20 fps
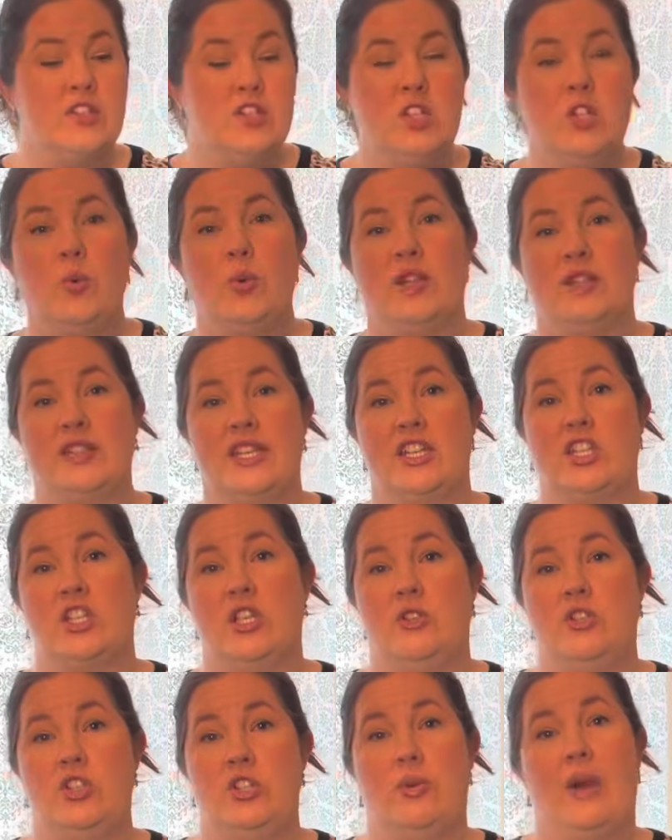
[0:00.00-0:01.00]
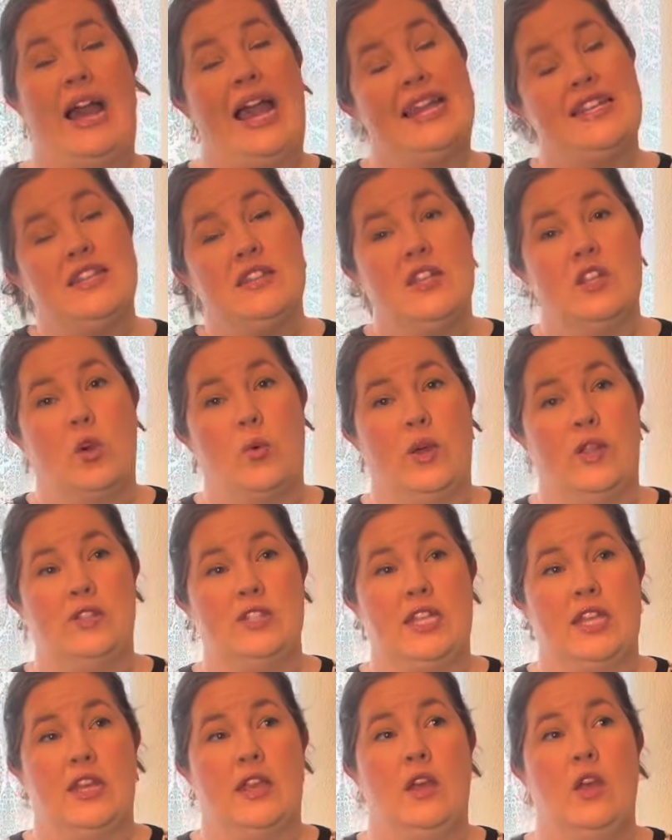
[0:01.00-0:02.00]
two quilts I showed you, I did the
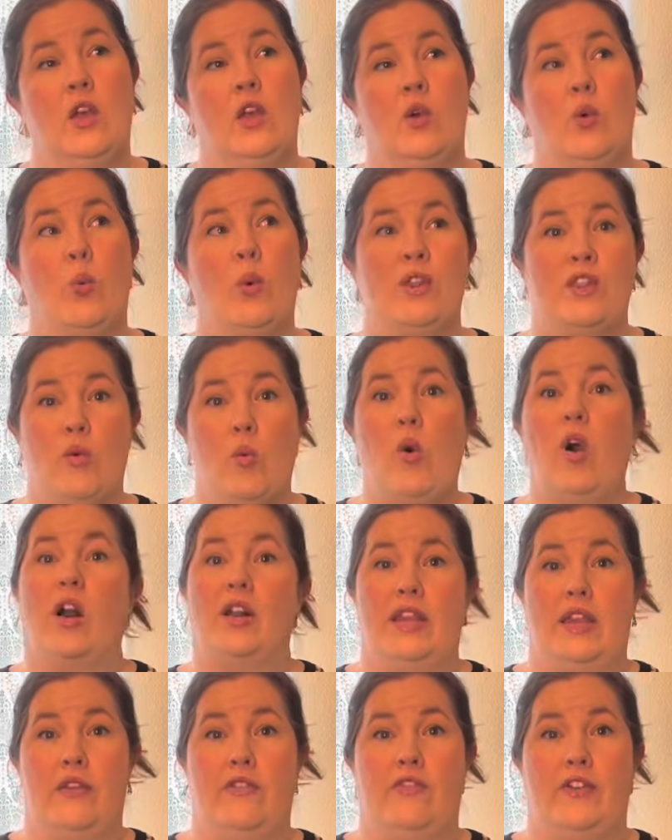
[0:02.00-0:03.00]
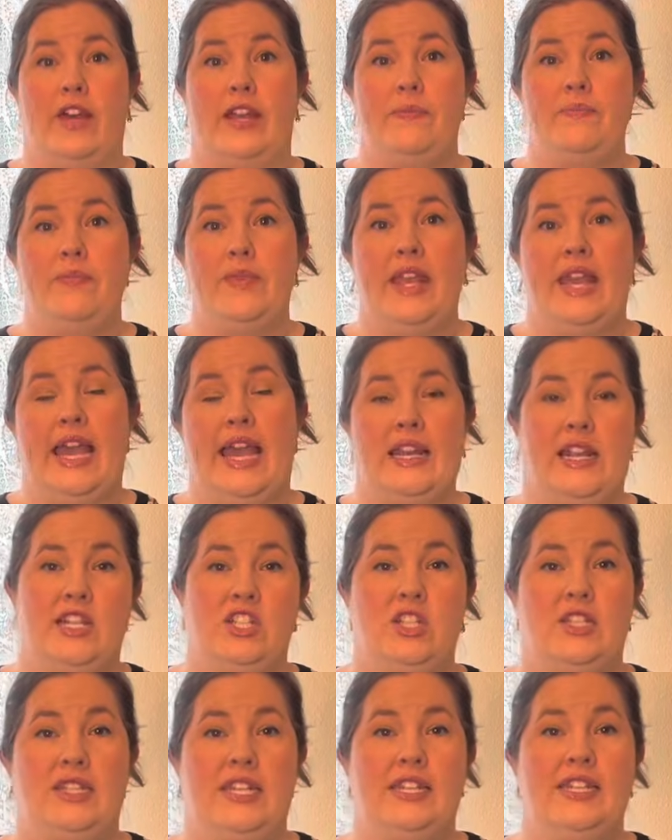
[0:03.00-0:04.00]
quilting with a walking foot, and I
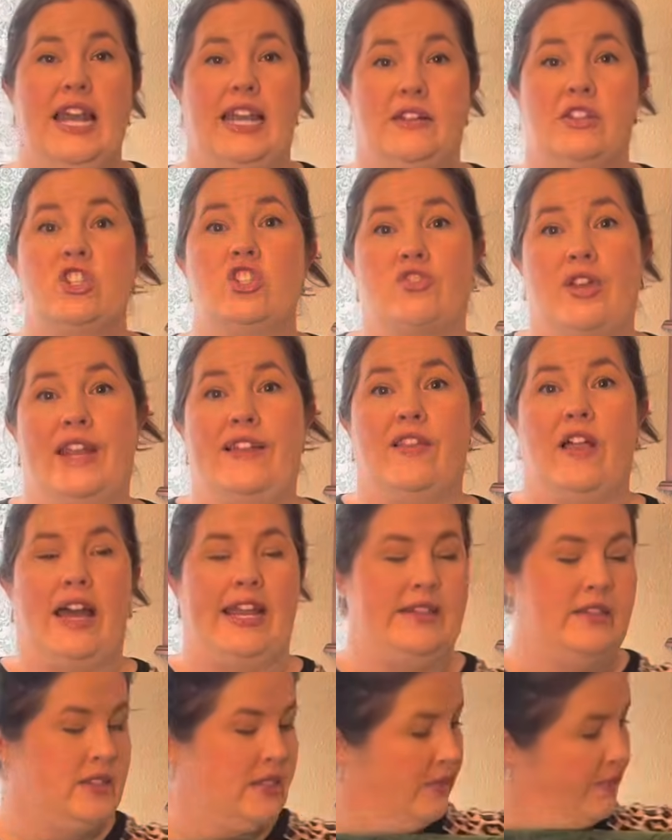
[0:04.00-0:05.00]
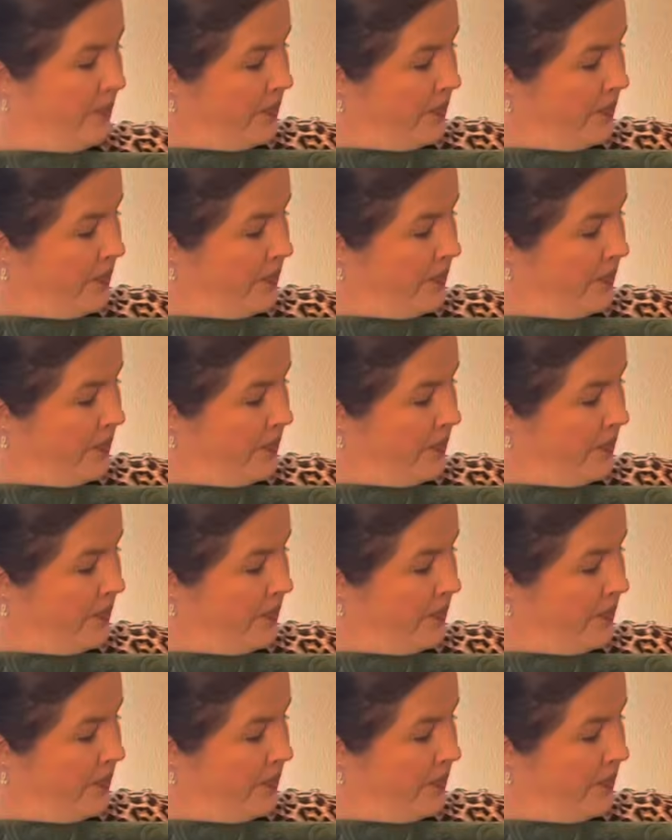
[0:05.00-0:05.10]
just did kind of straight lines.